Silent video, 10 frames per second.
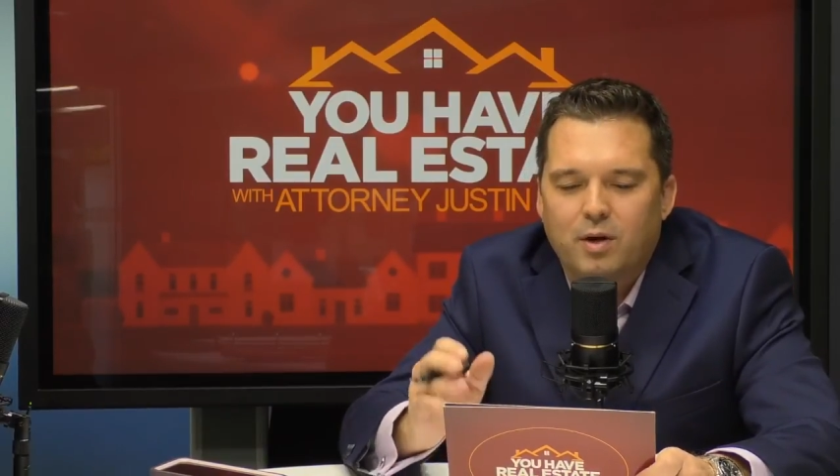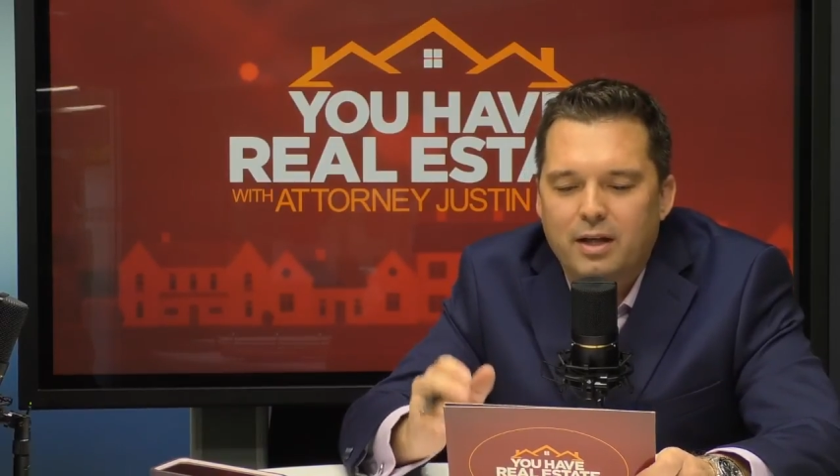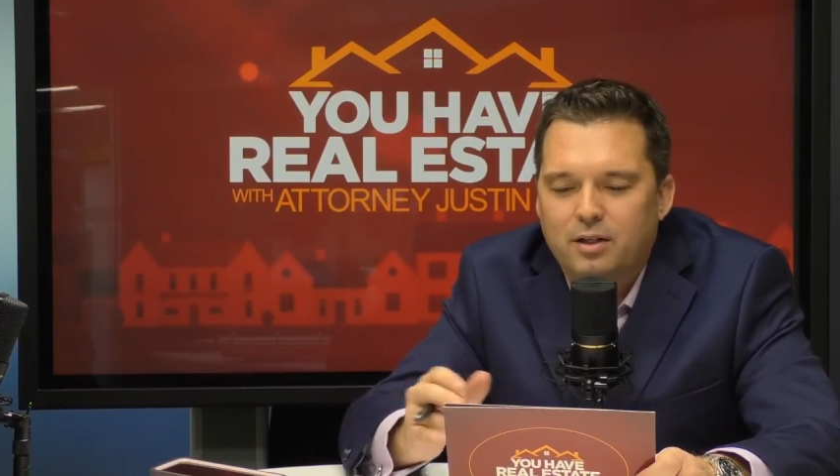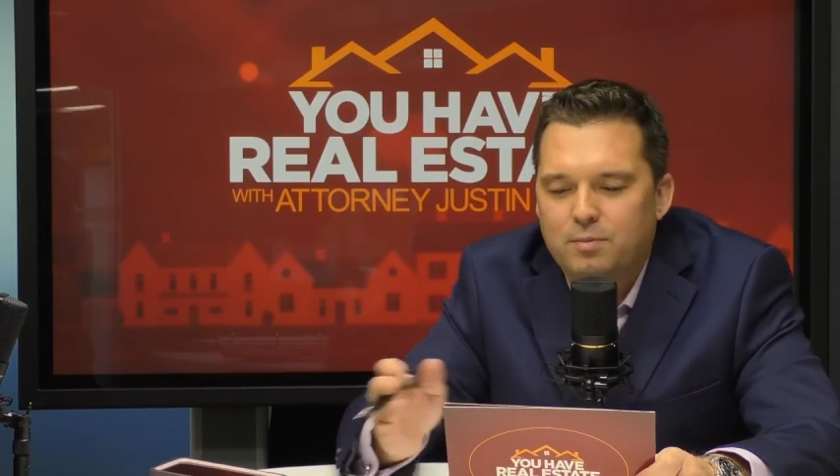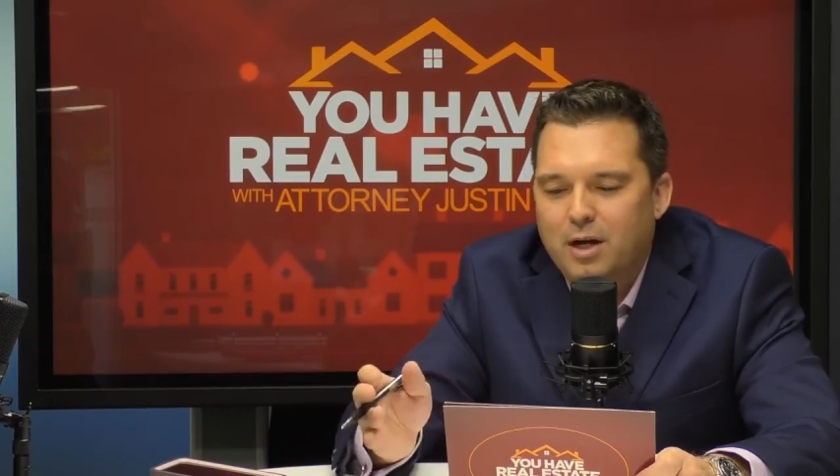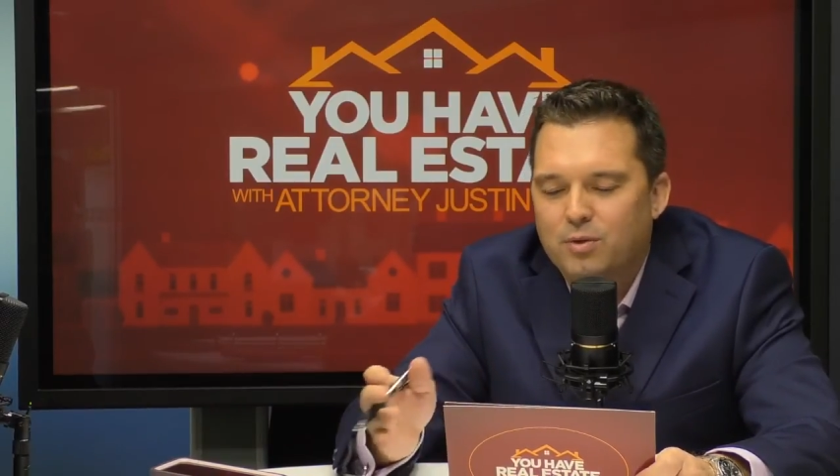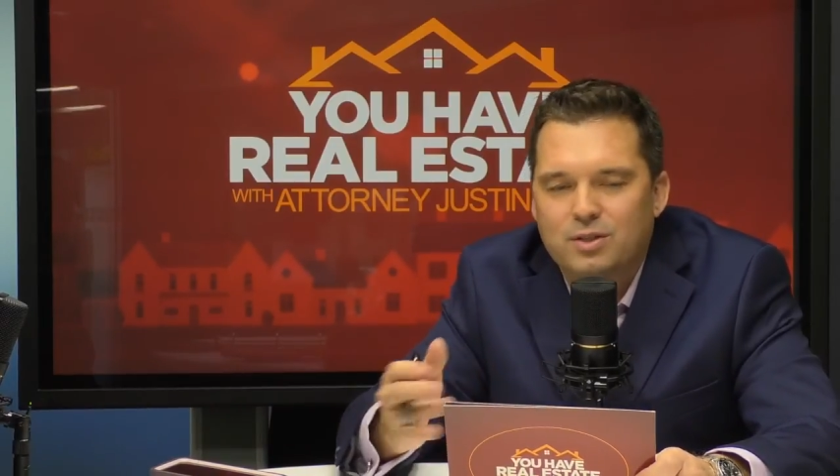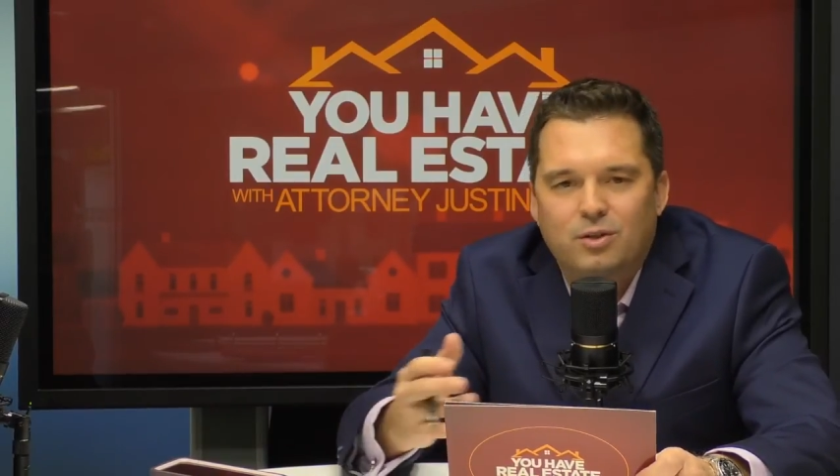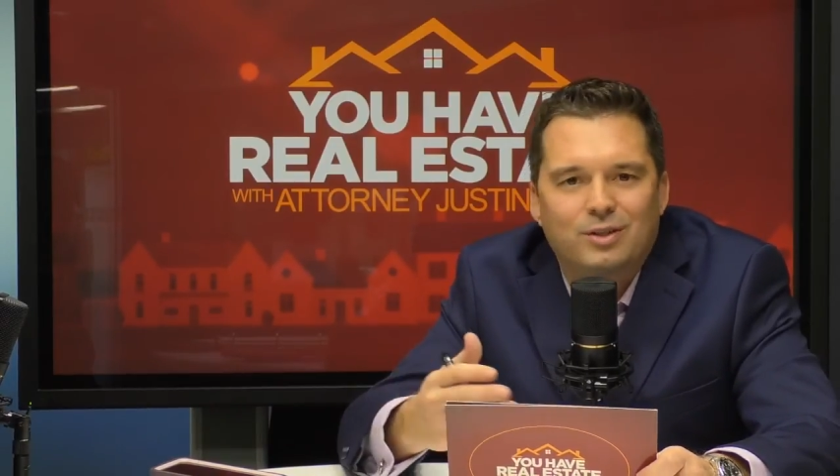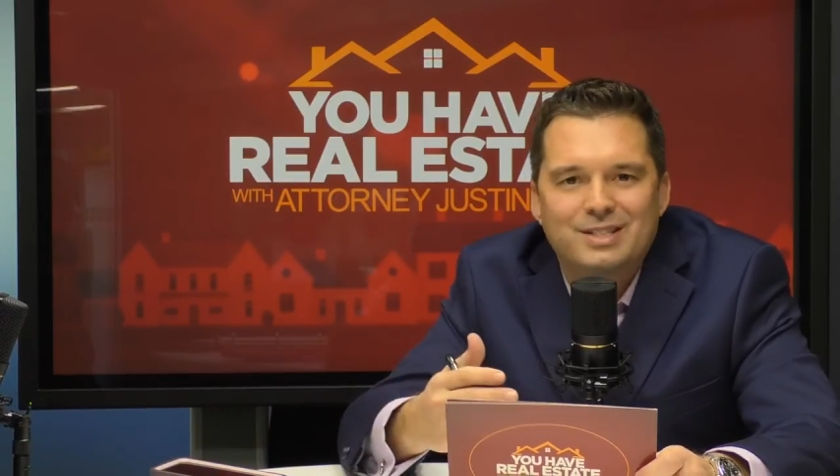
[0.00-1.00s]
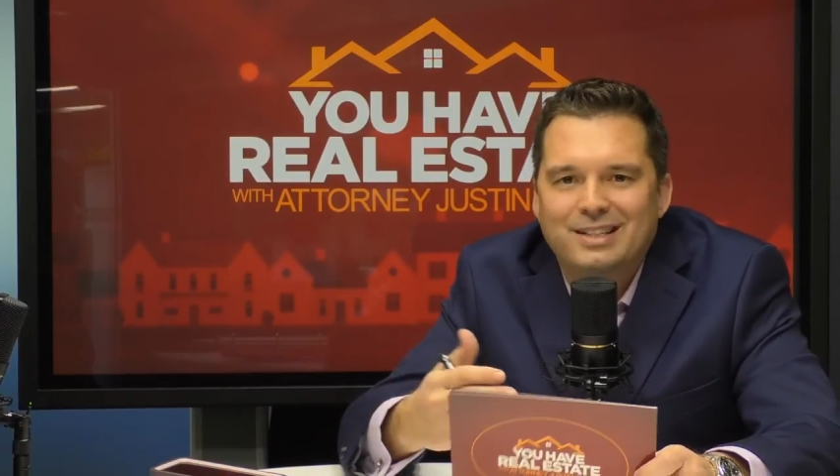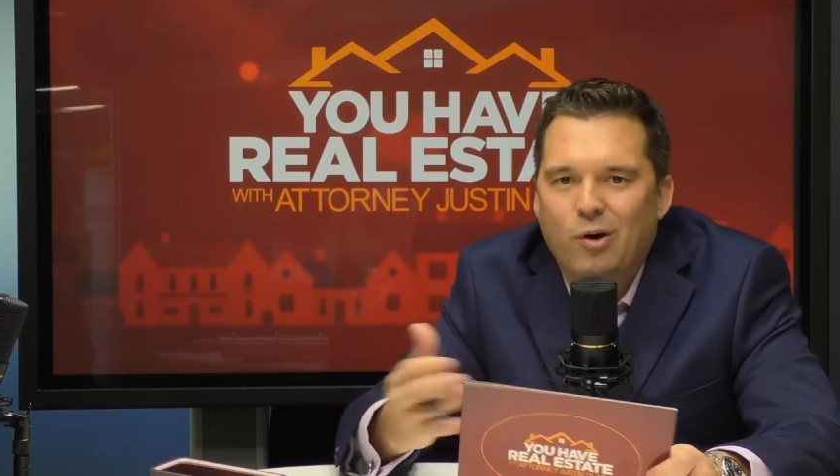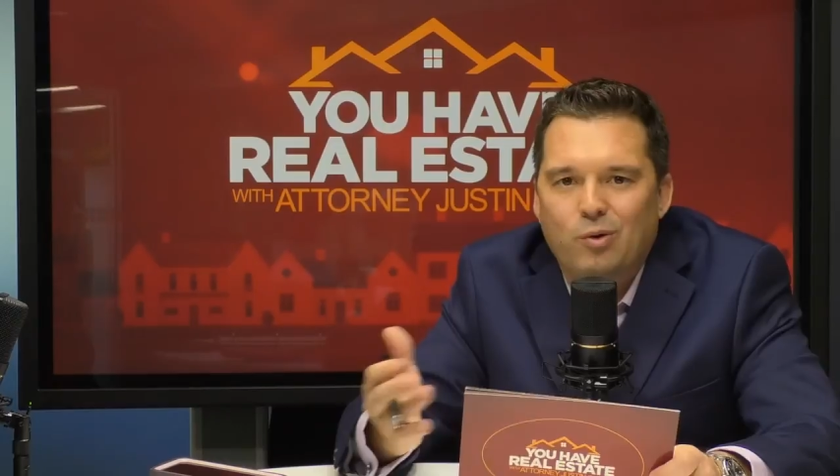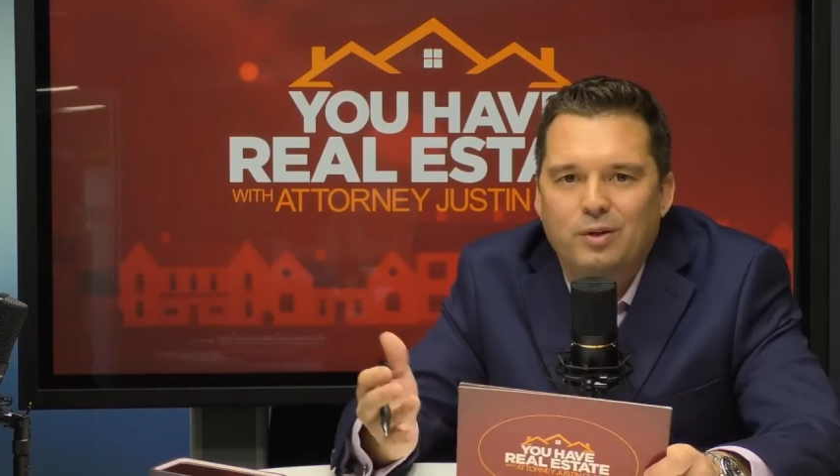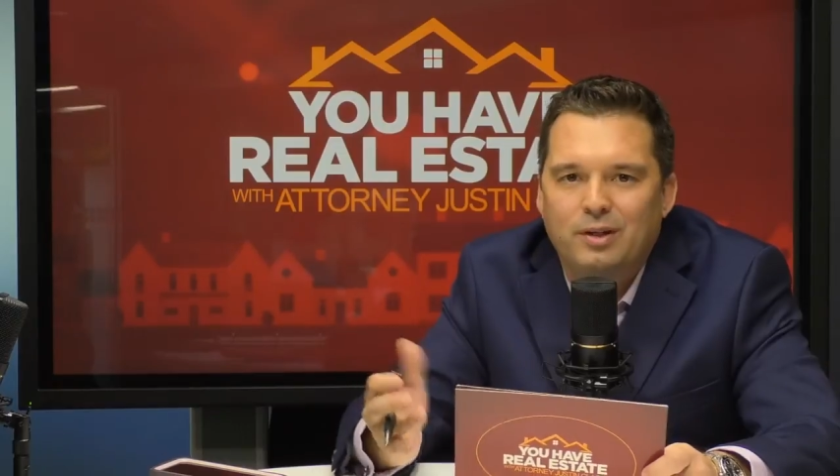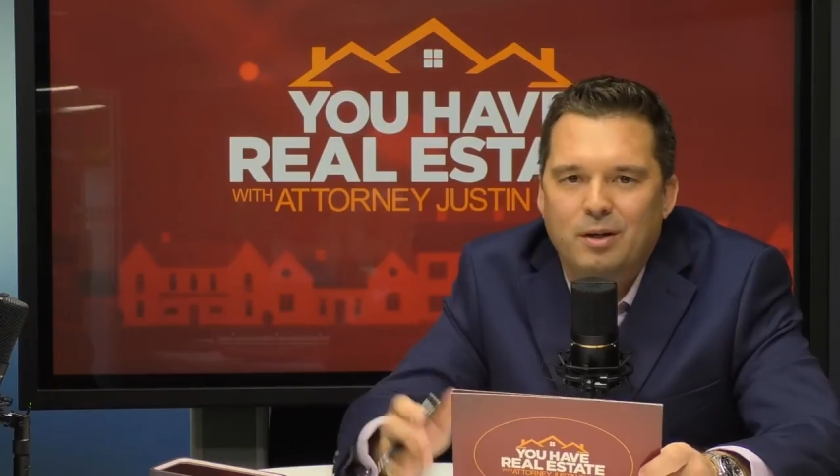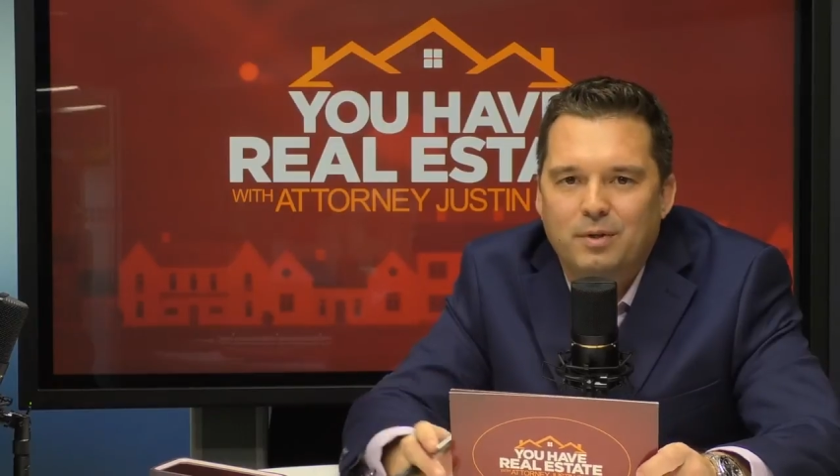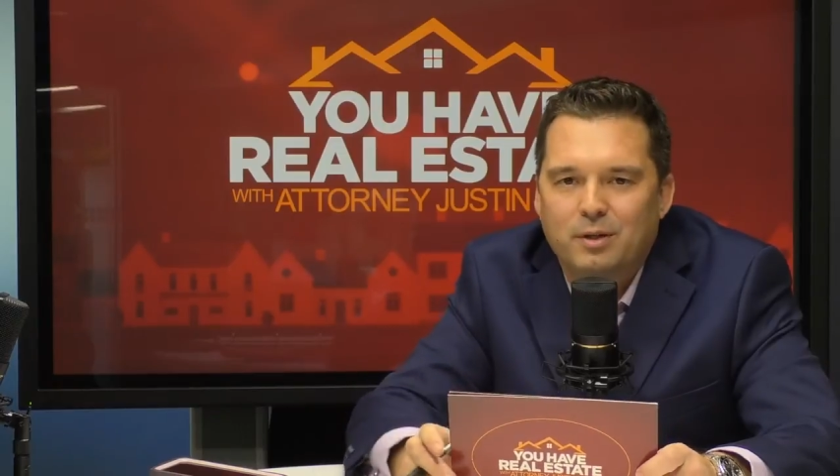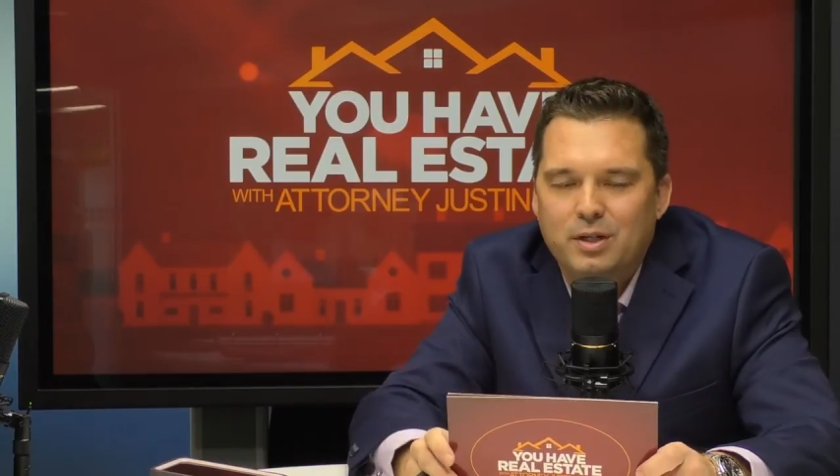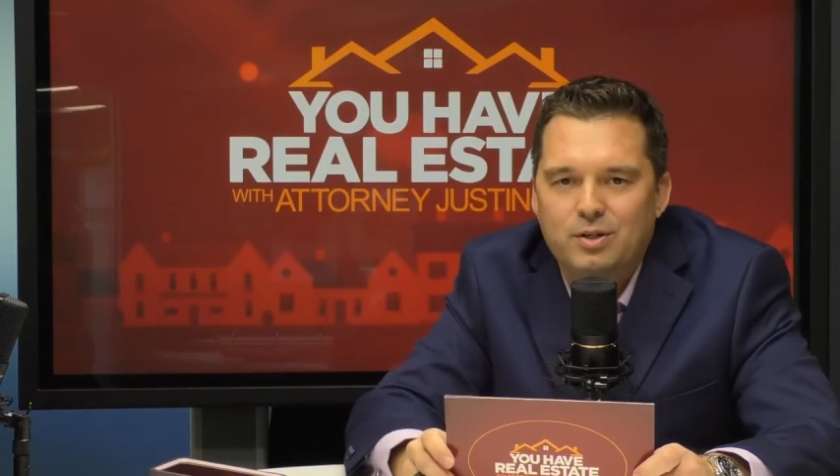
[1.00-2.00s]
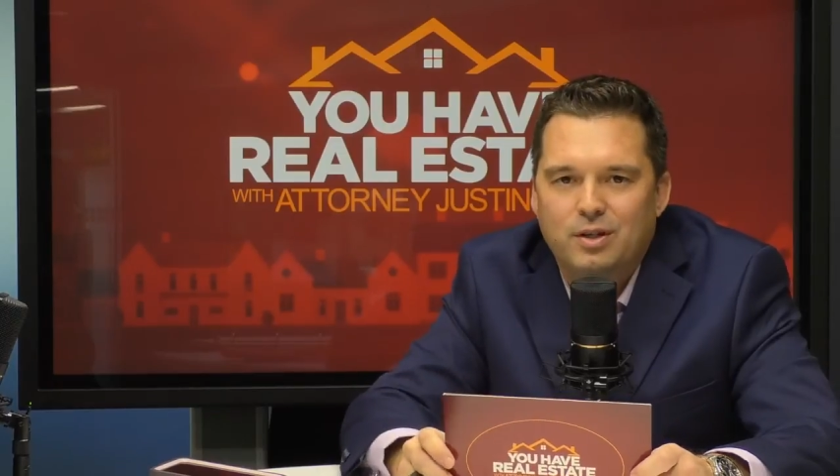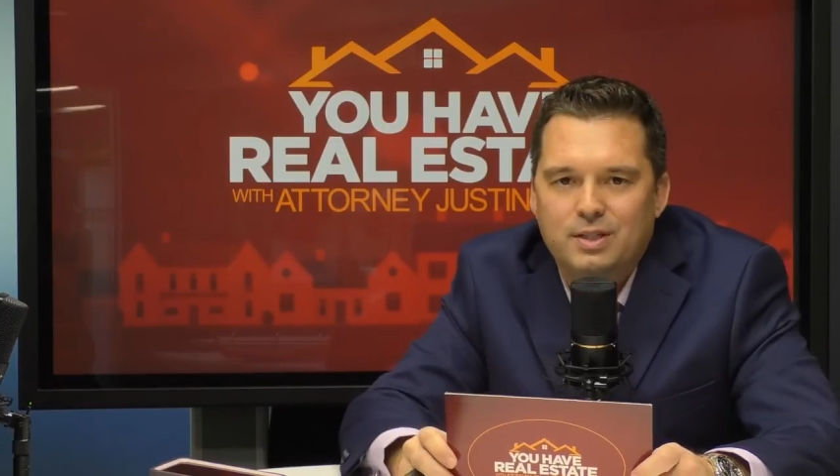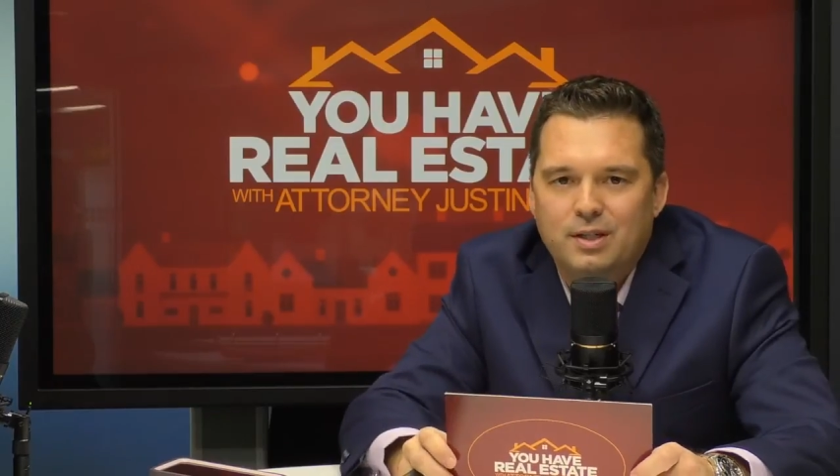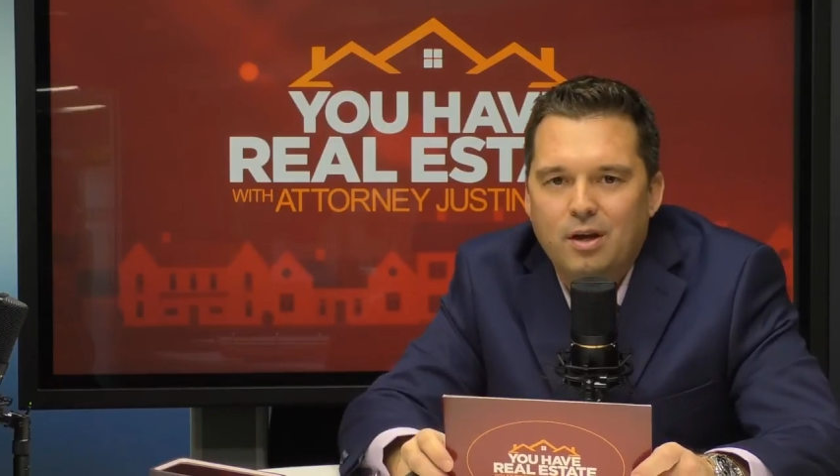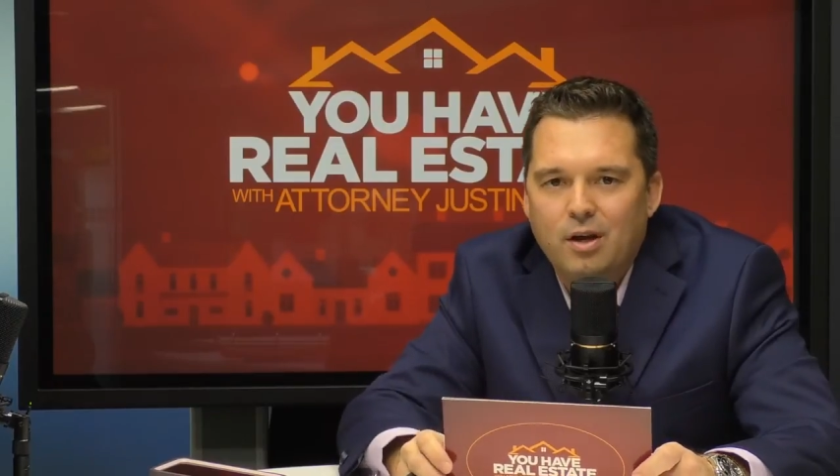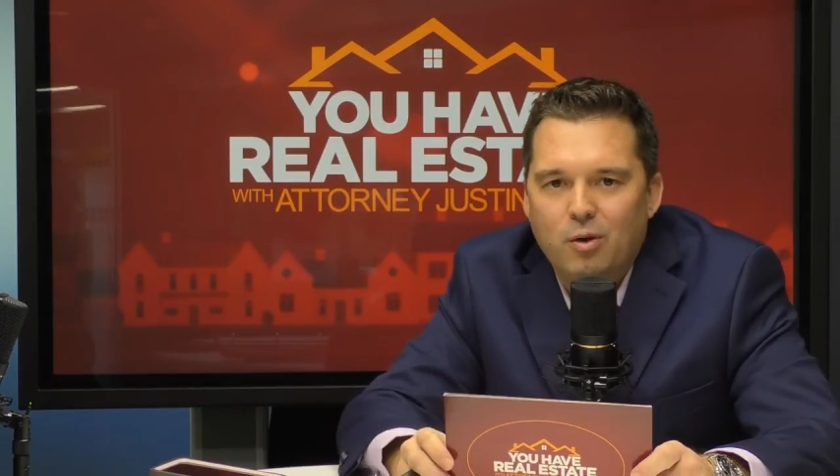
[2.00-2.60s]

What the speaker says: IQ Power Solar is the only company we trust